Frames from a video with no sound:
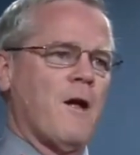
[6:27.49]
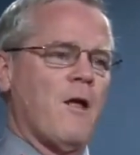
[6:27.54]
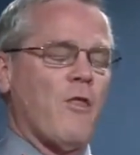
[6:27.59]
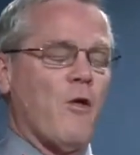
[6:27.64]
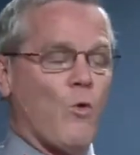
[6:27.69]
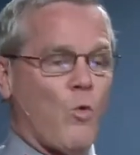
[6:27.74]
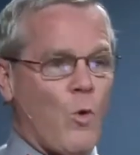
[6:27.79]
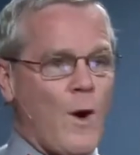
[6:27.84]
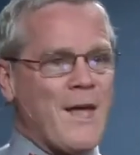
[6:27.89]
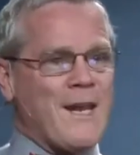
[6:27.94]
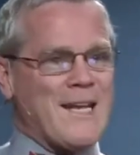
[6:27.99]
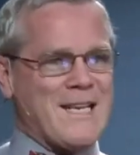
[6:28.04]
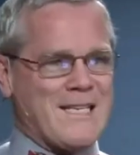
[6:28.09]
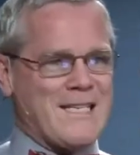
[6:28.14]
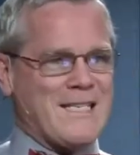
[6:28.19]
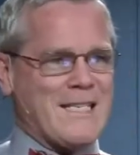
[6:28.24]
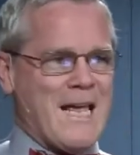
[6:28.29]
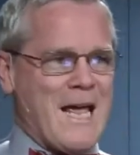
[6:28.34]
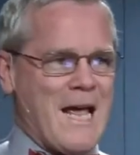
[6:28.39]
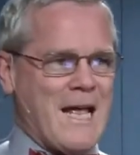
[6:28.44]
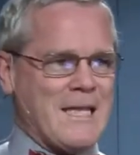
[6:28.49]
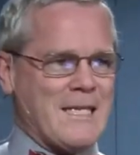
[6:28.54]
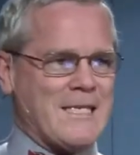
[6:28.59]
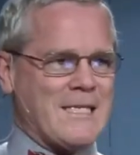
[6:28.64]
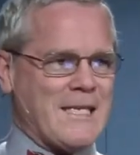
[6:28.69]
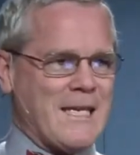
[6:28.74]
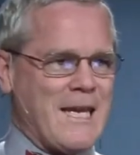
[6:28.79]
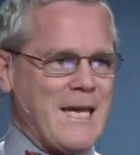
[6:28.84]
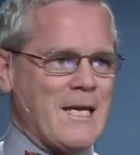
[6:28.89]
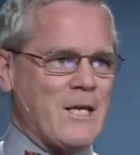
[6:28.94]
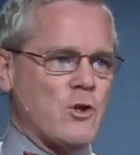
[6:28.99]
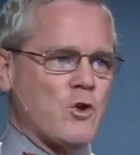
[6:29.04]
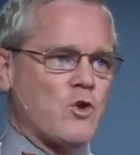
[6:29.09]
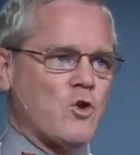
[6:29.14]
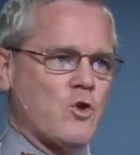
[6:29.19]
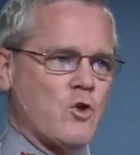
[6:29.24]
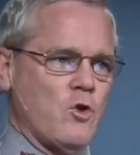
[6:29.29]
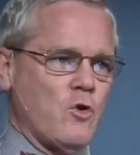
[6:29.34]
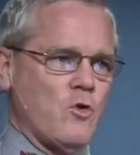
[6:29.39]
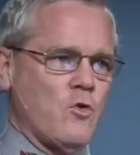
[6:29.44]
the Renaissance
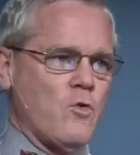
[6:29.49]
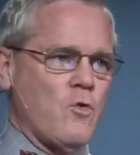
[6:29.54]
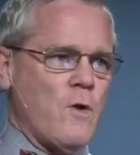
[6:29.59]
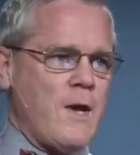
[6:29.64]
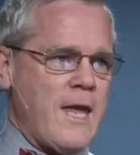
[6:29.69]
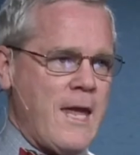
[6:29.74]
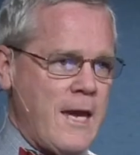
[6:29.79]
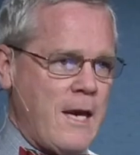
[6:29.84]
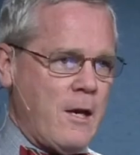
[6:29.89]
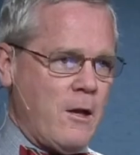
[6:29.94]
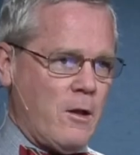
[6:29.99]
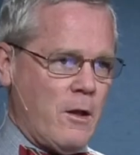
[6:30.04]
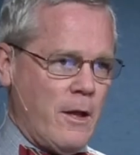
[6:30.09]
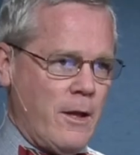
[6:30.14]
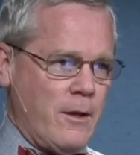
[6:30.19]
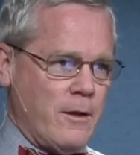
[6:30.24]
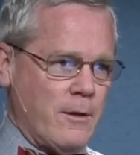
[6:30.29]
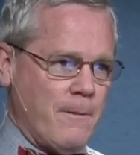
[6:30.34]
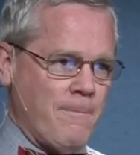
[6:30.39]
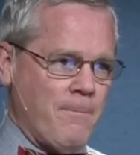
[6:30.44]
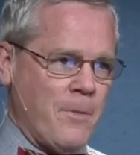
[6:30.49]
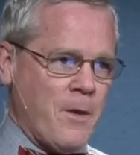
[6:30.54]
into England.